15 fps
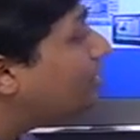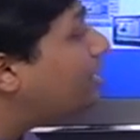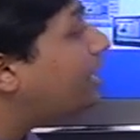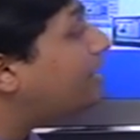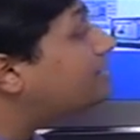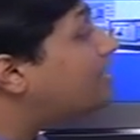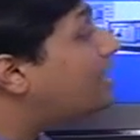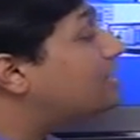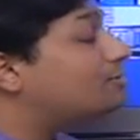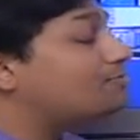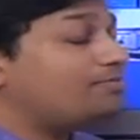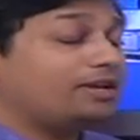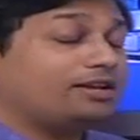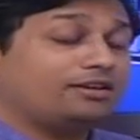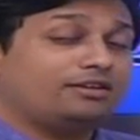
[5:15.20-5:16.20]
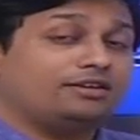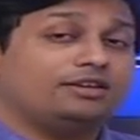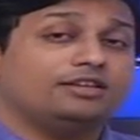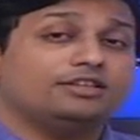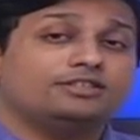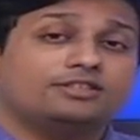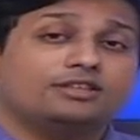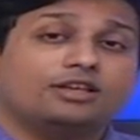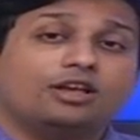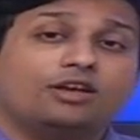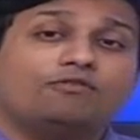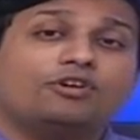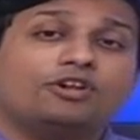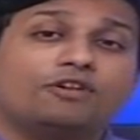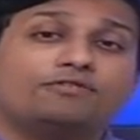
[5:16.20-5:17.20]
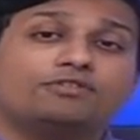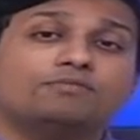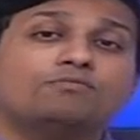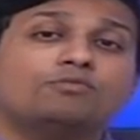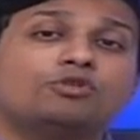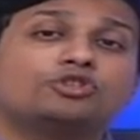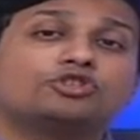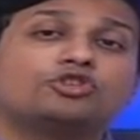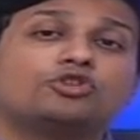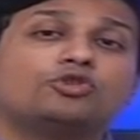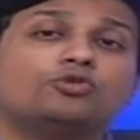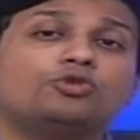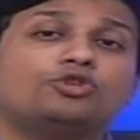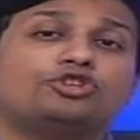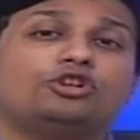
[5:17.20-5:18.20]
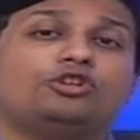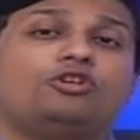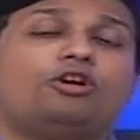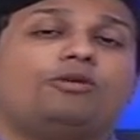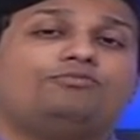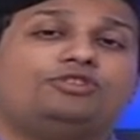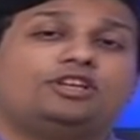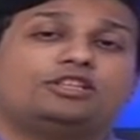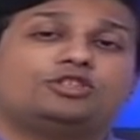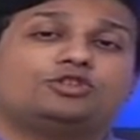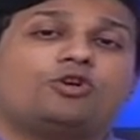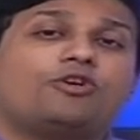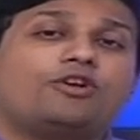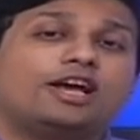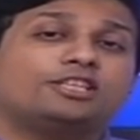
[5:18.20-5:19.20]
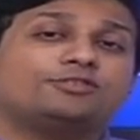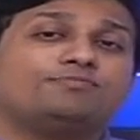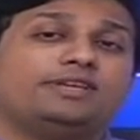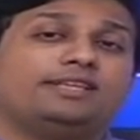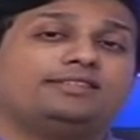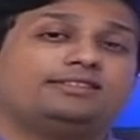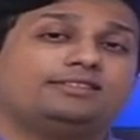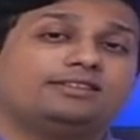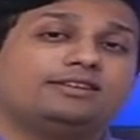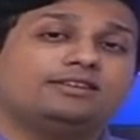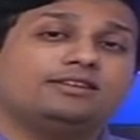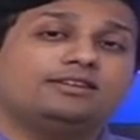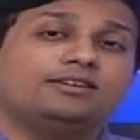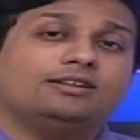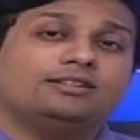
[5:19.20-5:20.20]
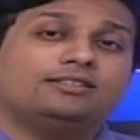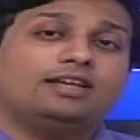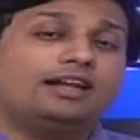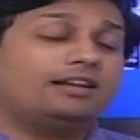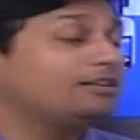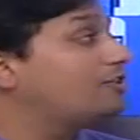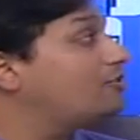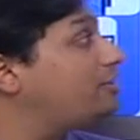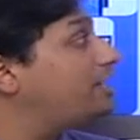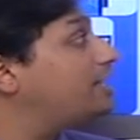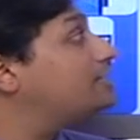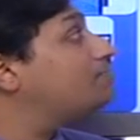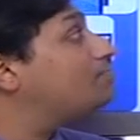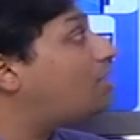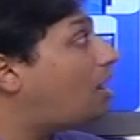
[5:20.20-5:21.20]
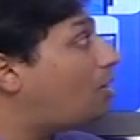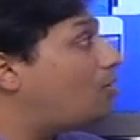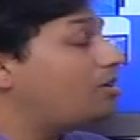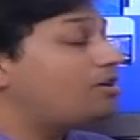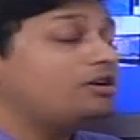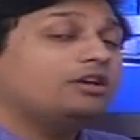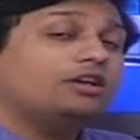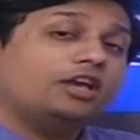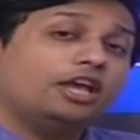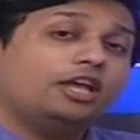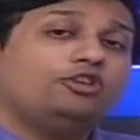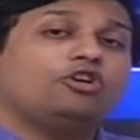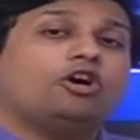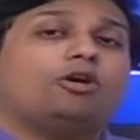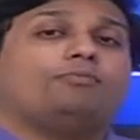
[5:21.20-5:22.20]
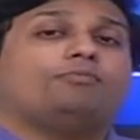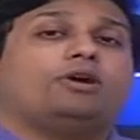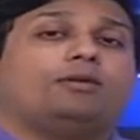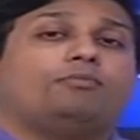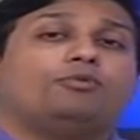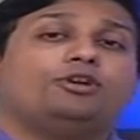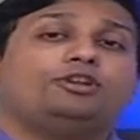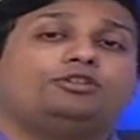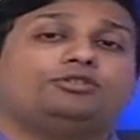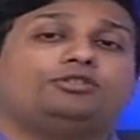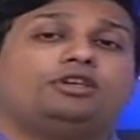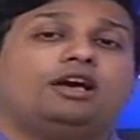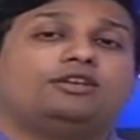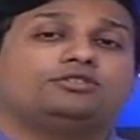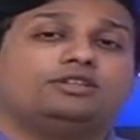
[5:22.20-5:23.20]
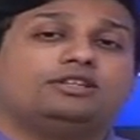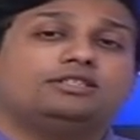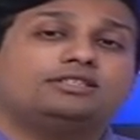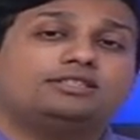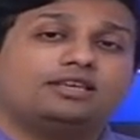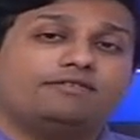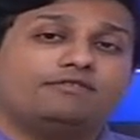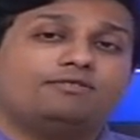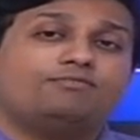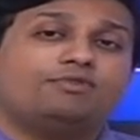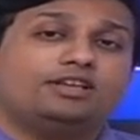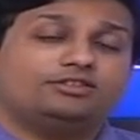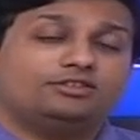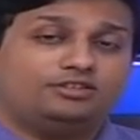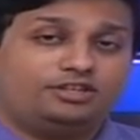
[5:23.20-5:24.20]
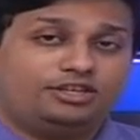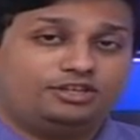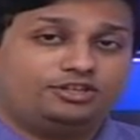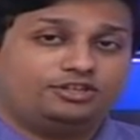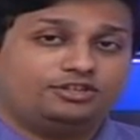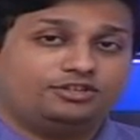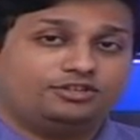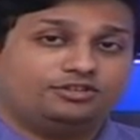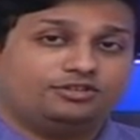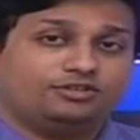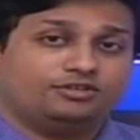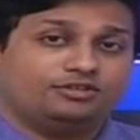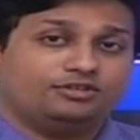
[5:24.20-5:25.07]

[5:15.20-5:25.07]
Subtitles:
The next aspect is one of the most crucial objects or aspects that creates power in your PowerPoint 2007 presentation.